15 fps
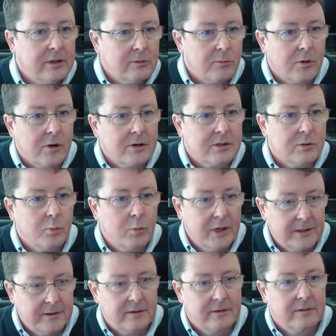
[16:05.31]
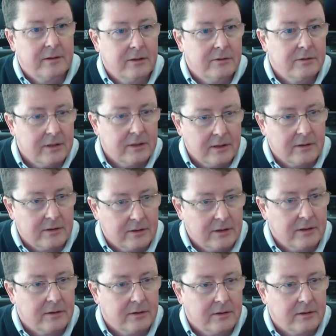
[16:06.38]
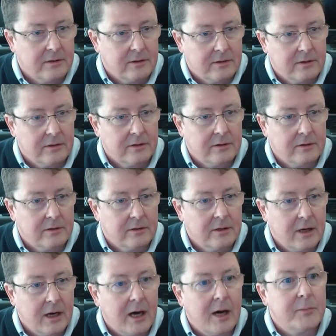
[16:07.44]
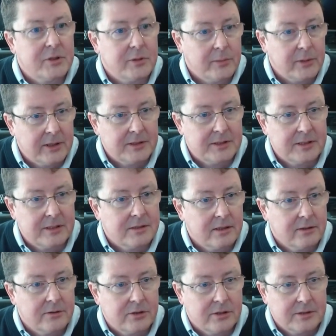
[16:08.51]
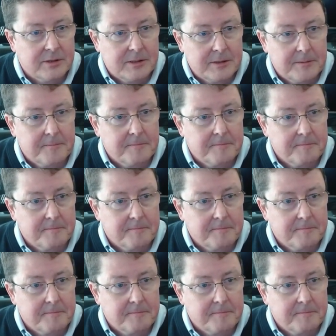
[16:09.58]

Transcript: It works with the utility to optimize solutions.